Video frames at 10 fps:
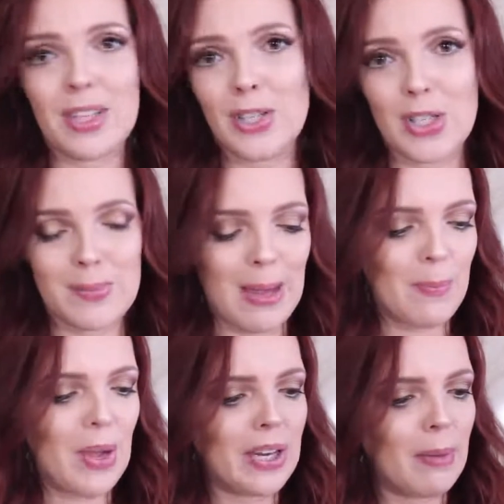Just my
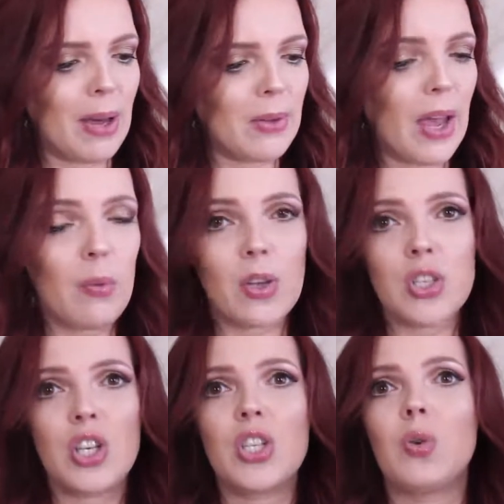opinion. By the way, I wear the
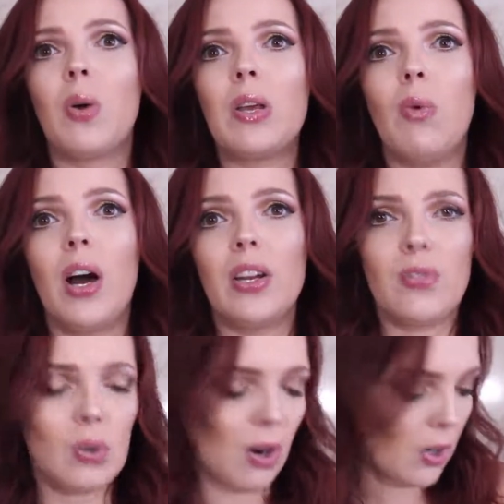shade 21 if you